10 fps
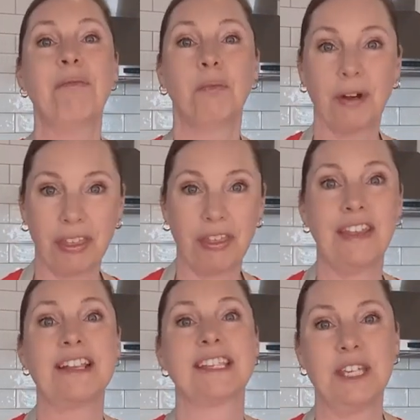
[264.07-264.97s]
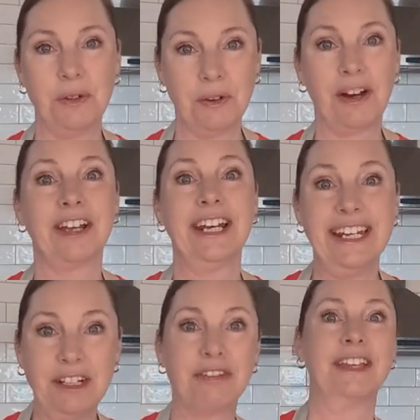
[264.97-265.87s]
what are the things that you are going to
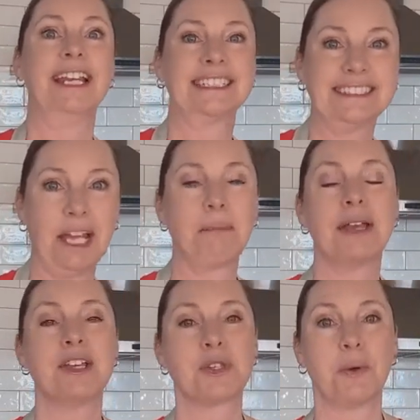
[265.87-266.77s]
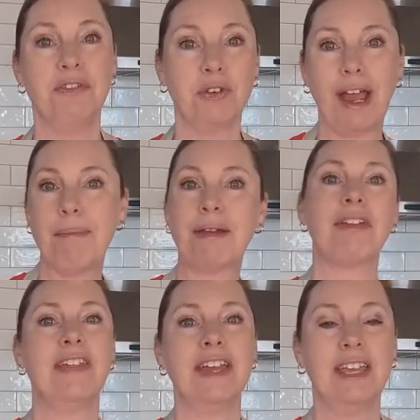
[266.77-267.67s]
need for the next step. So if you grab
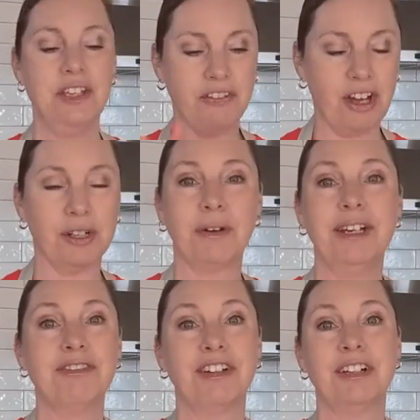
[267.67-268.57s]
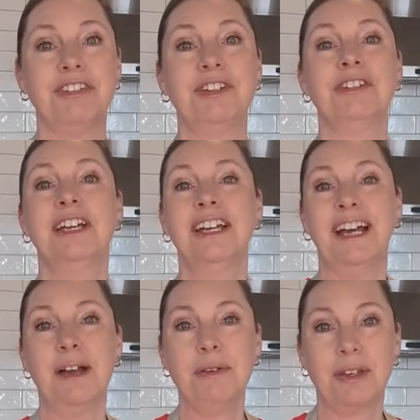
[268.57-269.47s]
everything, you've got it right in front of you.
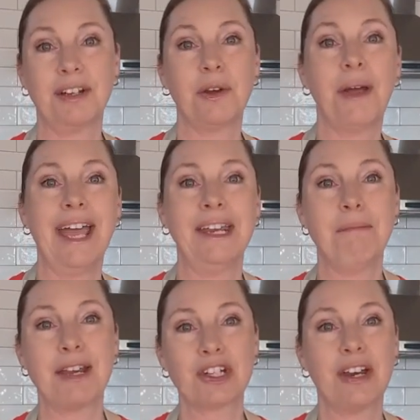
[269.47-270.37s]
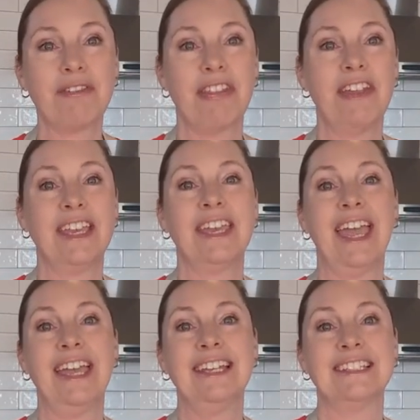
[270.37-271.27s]
You can go ahead and measure everything,
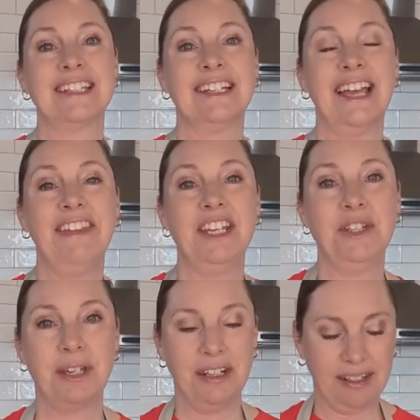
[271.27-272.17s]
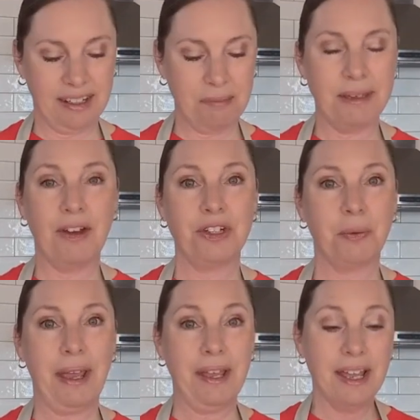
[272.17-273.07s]
and then you can be on
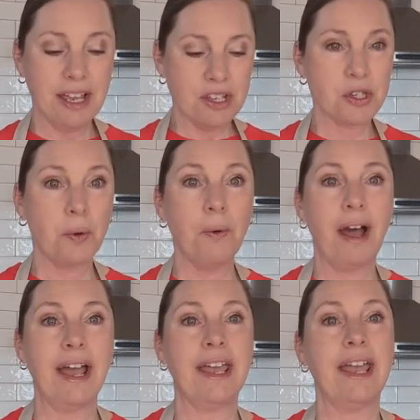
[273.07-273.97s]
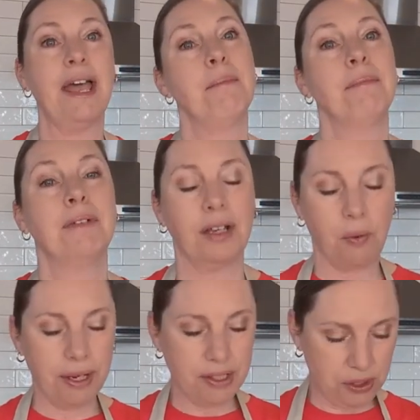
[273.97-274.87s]
your way. So I am
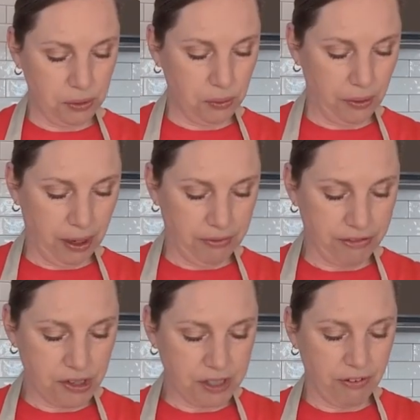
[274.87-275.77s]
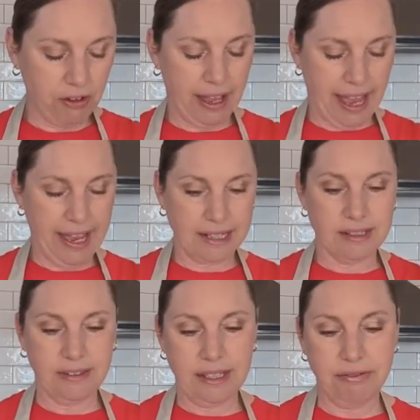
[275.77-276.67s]
going to, first of all, add
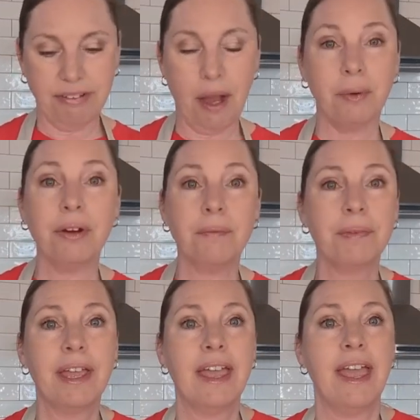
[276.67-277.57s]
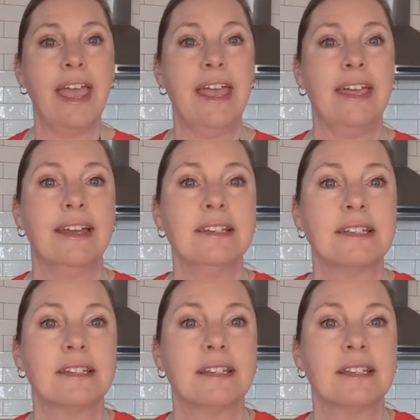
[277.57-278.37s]
the flour, and